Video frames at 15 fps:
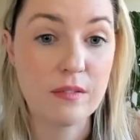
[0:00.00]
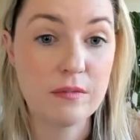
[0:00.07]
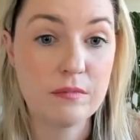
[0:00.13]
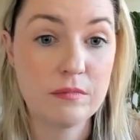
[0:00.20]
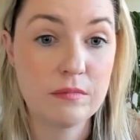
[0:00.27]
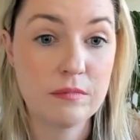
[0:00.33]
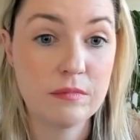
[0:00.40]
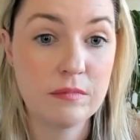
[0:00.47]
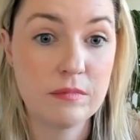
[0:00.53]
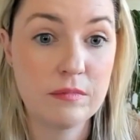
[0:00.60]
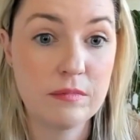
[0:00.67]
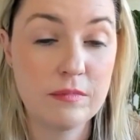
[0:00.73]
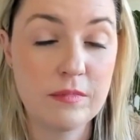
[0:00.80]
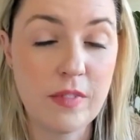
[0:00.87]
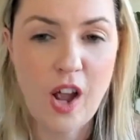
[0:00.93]
45
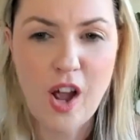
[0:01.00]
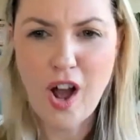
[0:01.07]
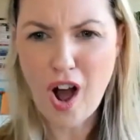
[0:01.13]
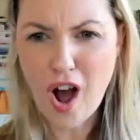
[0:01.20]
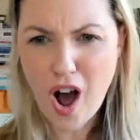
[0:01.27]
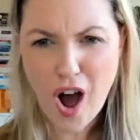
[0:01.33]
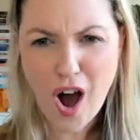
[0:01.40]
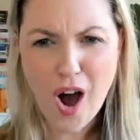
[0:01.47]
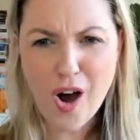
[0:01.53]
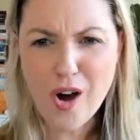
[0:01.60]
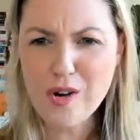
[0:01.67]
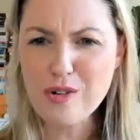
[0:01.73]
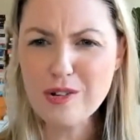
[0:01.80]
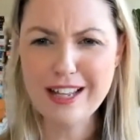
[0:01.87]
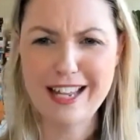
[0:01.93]
kilos.
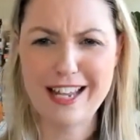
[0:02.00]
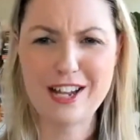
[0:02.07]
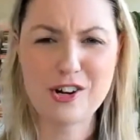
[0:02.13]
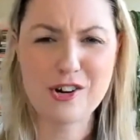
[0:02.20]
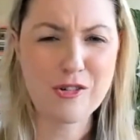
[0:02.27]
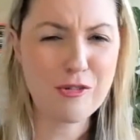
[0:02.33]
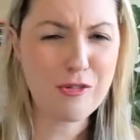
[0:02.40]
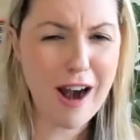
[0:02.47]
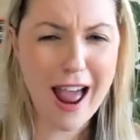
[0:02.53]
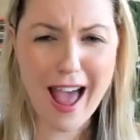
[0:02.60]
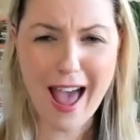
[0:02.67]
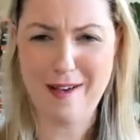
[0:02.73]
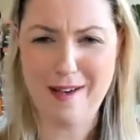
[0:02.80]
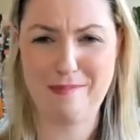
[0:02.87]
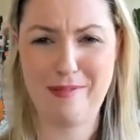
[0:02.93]
So I
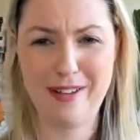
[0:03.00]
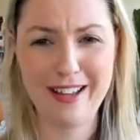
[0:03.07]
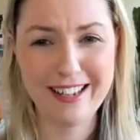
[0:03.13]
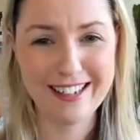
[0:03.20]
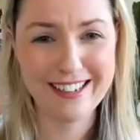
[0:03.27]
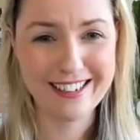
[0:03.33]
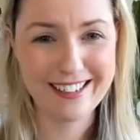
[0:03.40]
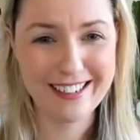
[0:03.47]
really needed